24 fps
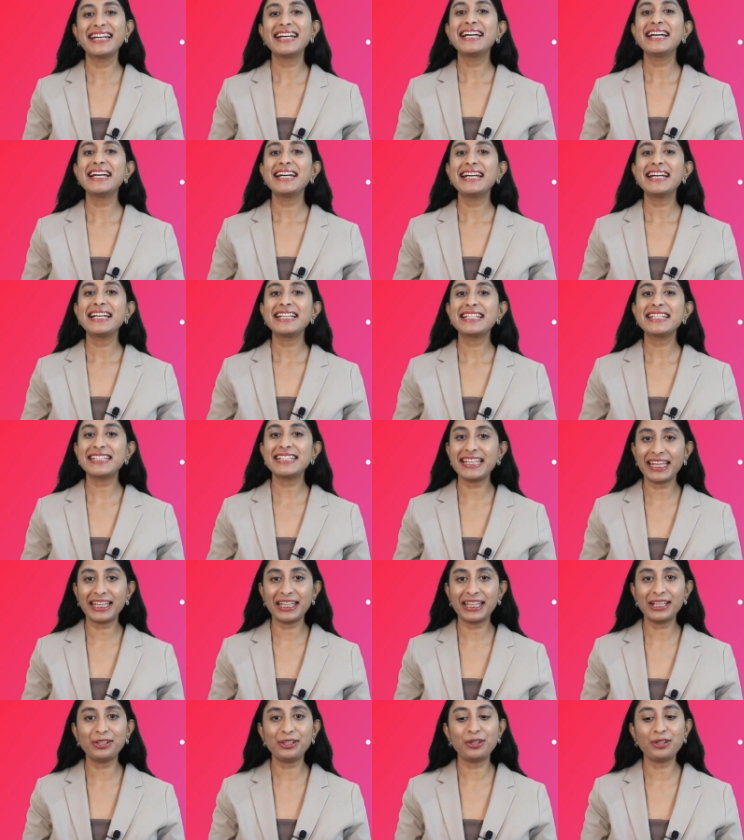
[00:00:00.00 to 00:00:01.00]
Sacred
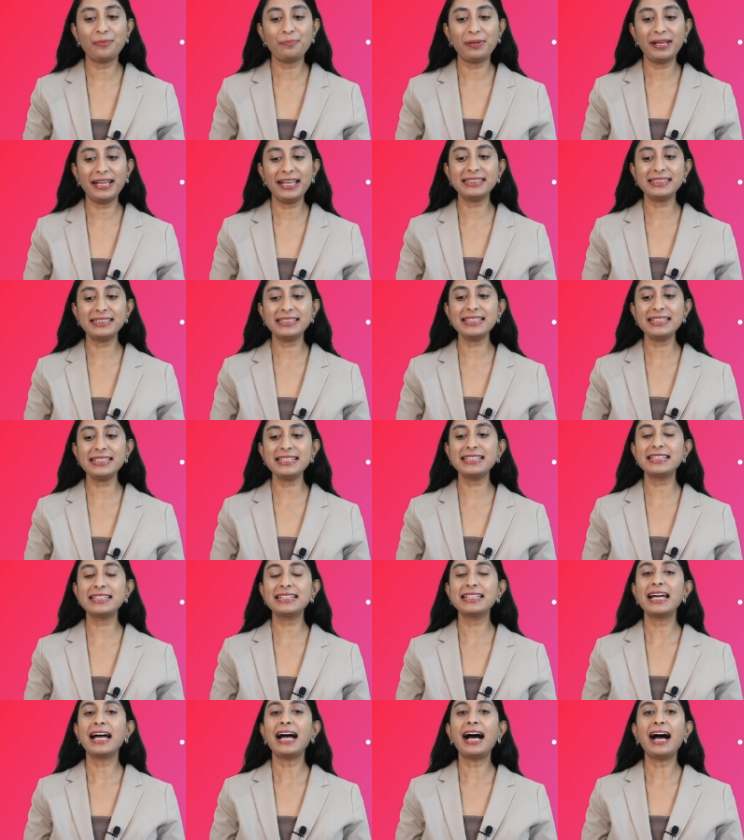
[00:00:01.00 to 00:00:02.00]
complexes
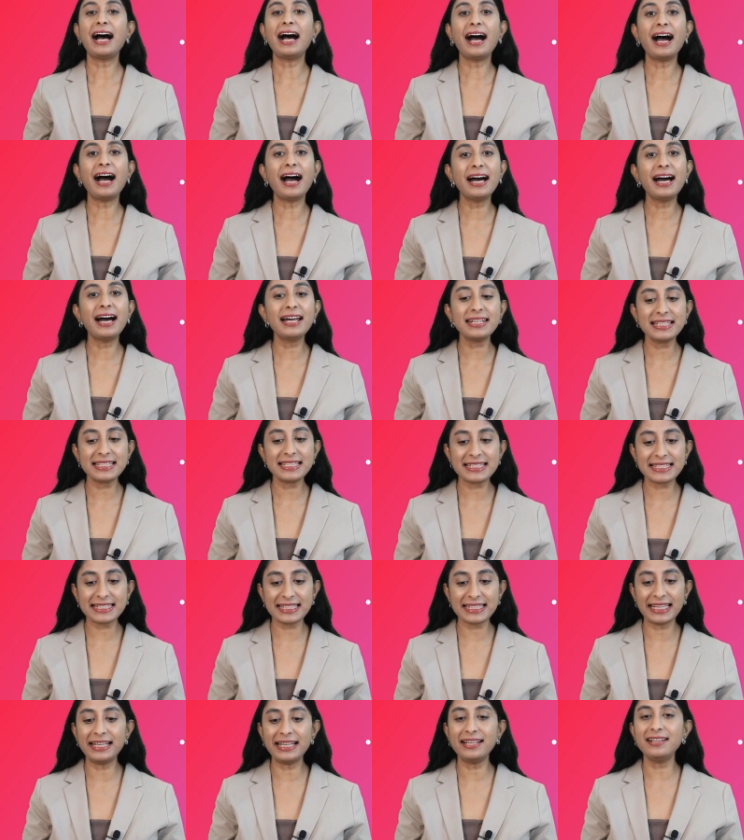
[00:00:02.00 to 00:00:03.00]
are
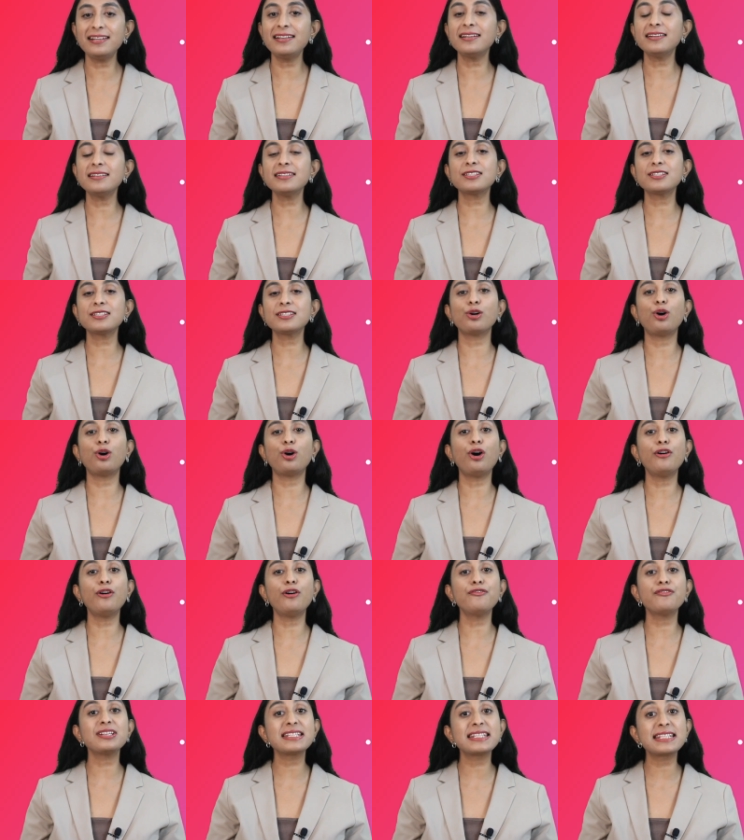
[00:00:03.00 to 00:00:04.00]
centers of
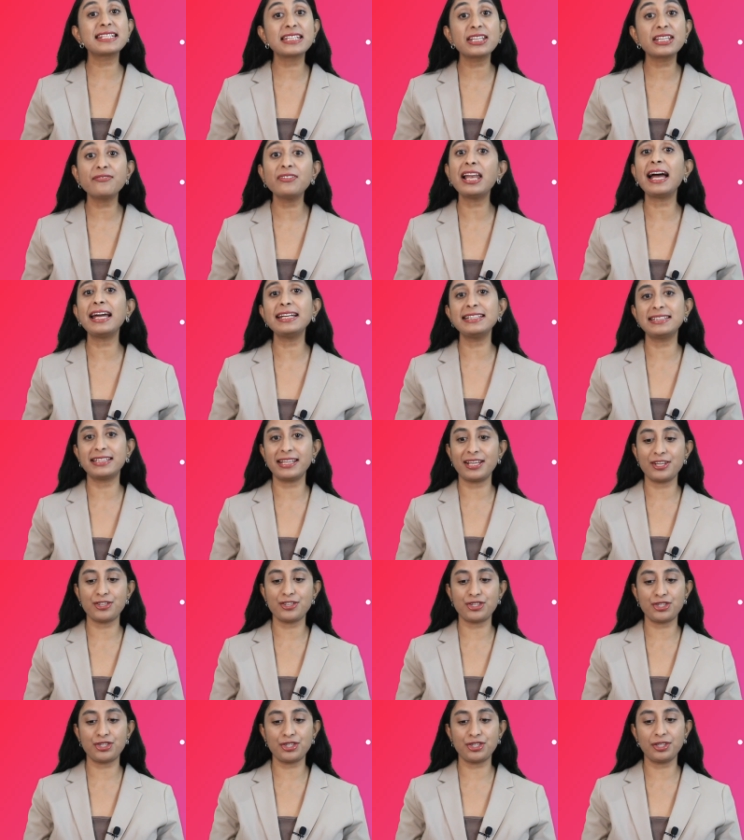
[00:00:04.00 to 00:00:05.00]

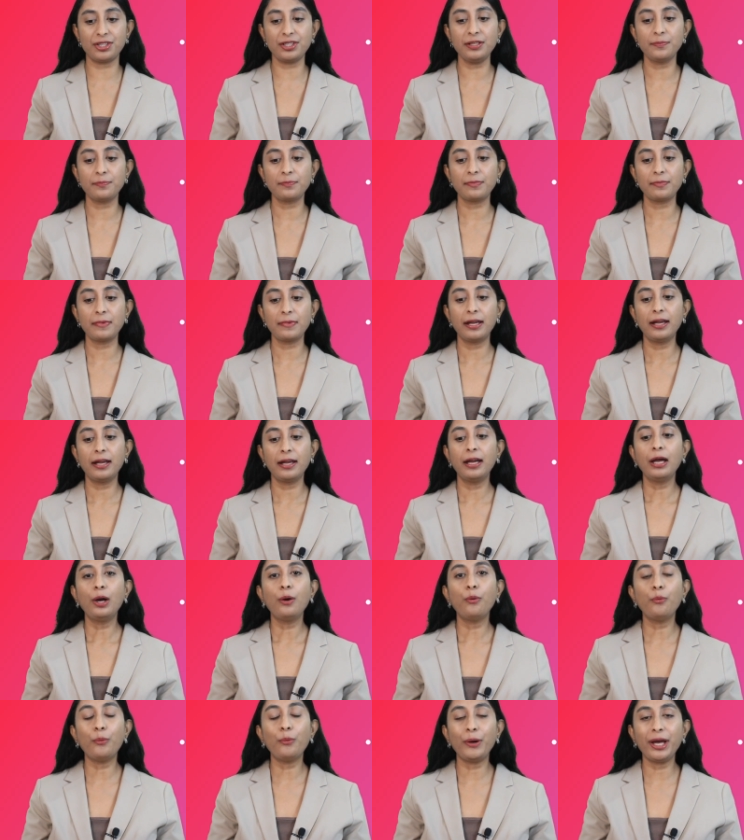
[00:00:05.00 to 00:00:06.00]
civilization
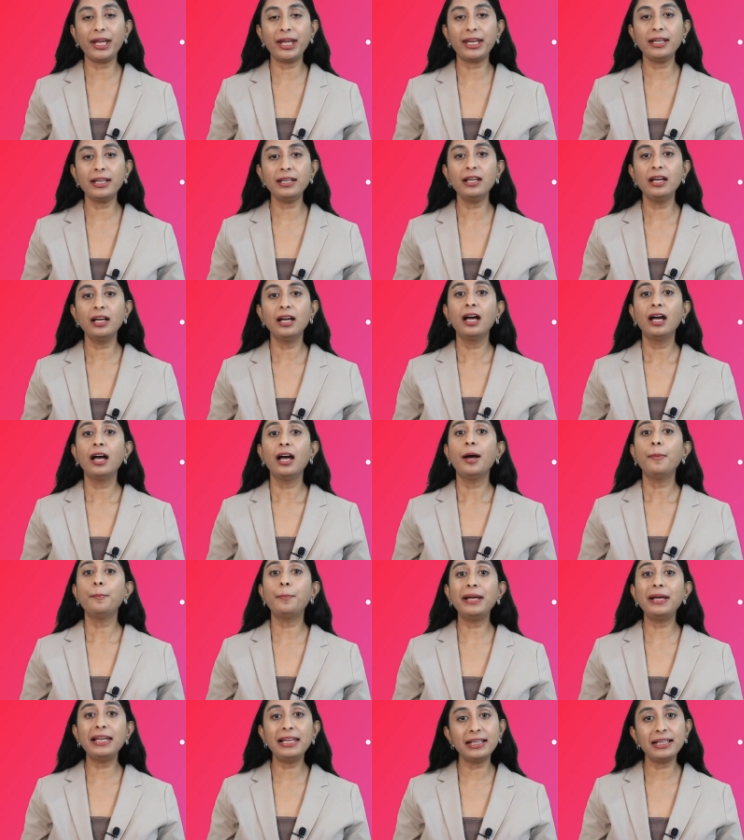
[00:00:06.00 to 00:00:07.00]
wherein
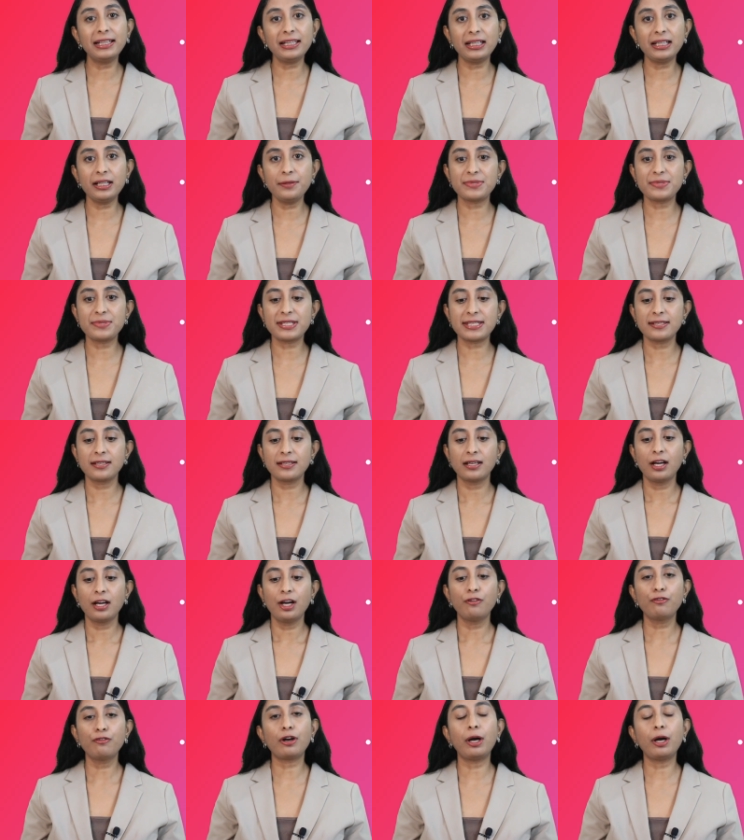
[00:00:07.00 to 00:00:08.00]
pilgrims
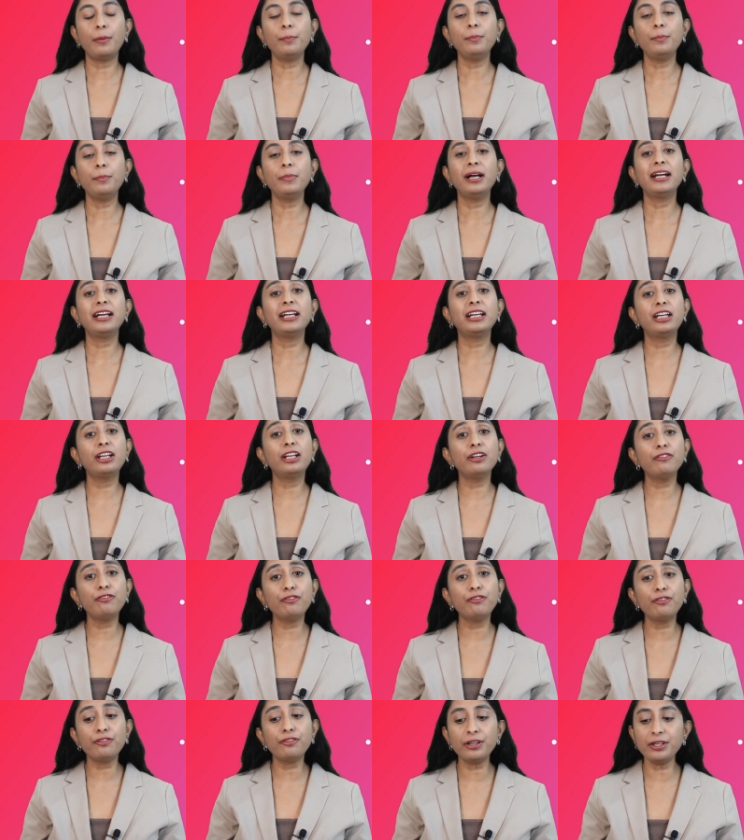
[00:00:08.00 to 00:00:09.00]
from
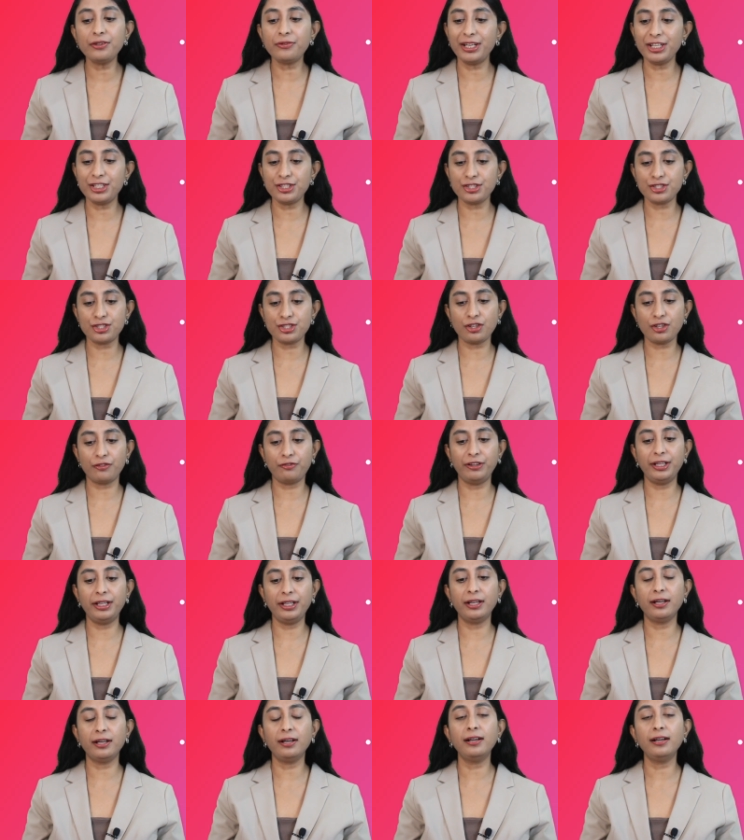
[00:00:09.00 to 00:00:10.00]
different regions of
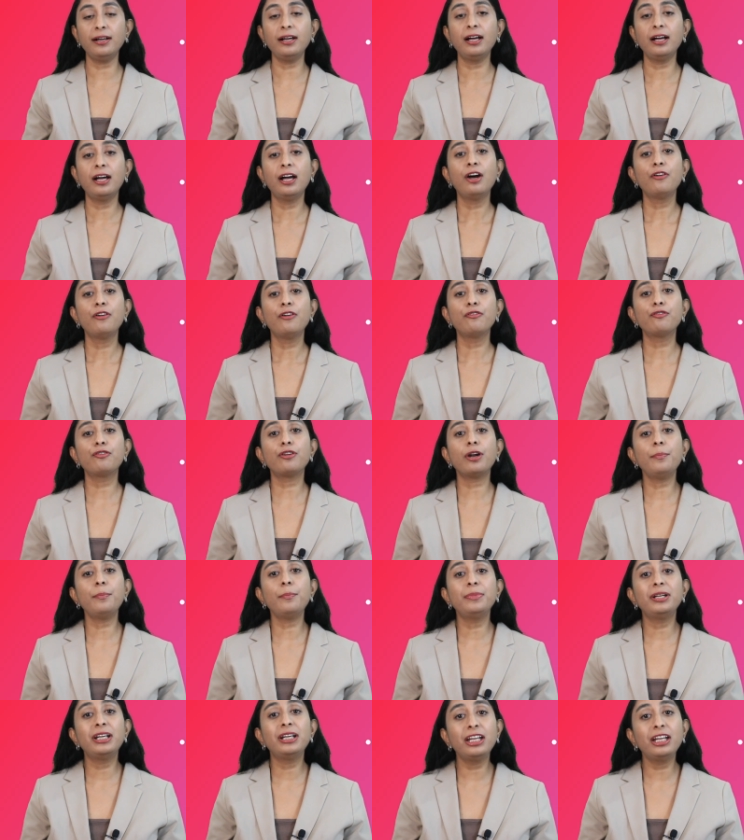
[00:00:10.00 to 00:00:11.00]
India, from
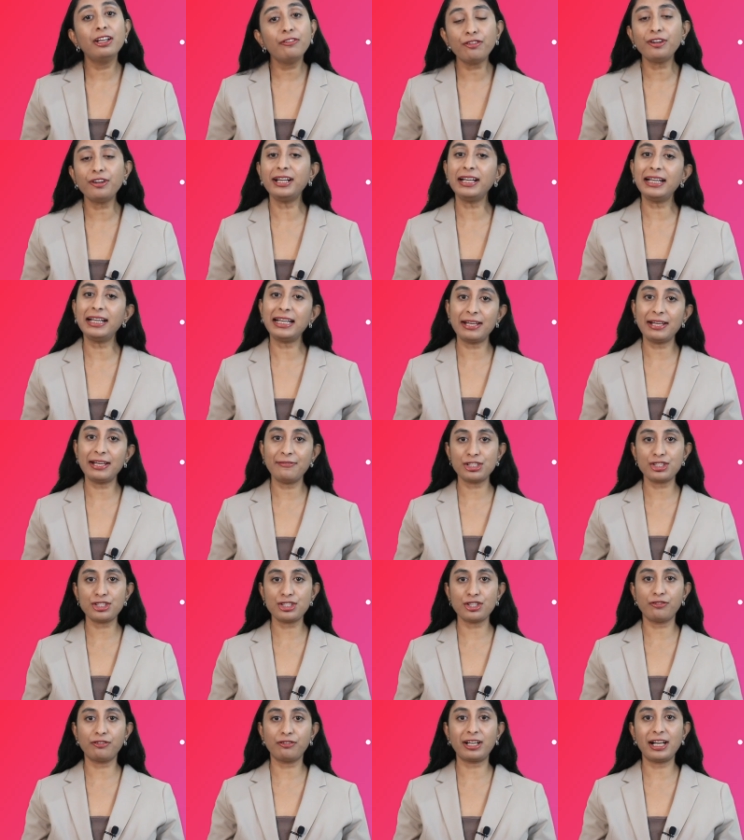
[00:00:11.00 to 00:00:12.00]
different levels of
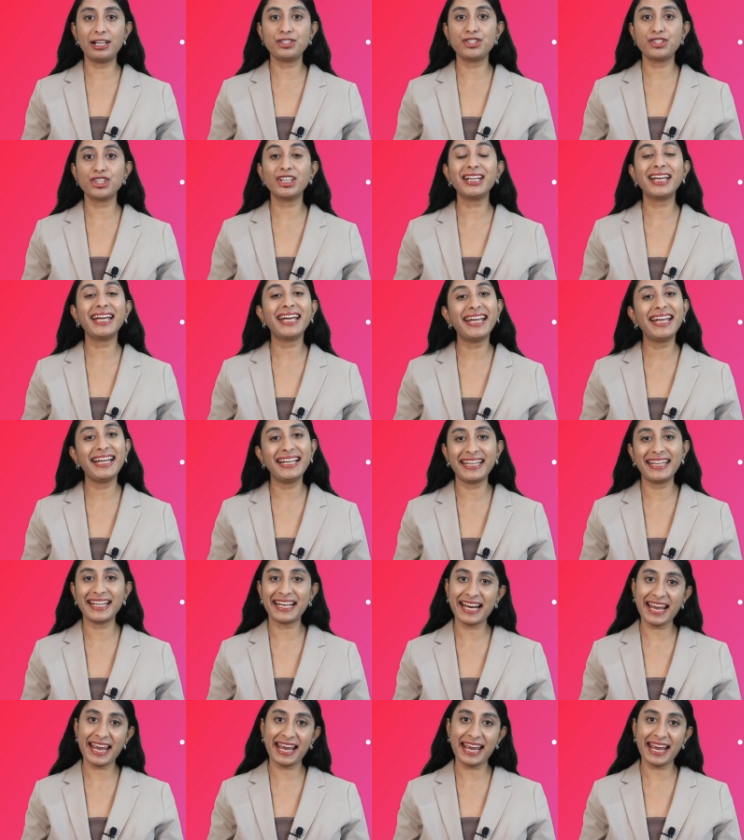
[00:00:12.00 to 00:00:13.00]
culture,
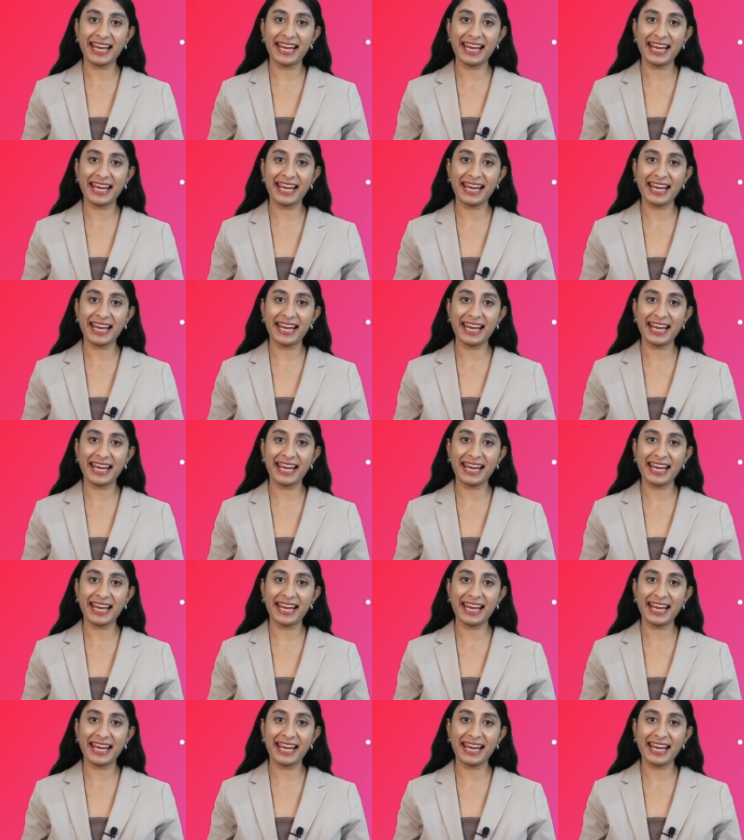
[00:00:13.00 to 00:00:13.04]
interact.